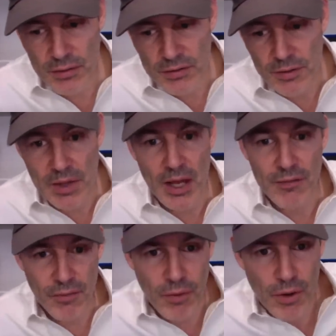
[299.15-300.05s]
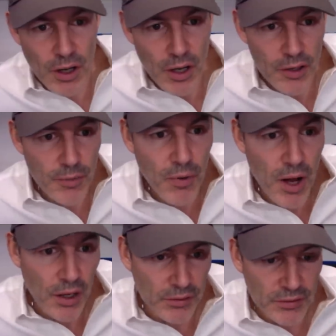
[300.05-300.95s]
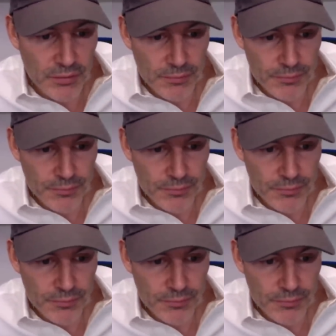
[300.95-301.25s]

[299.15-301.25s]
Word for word: demand for other products.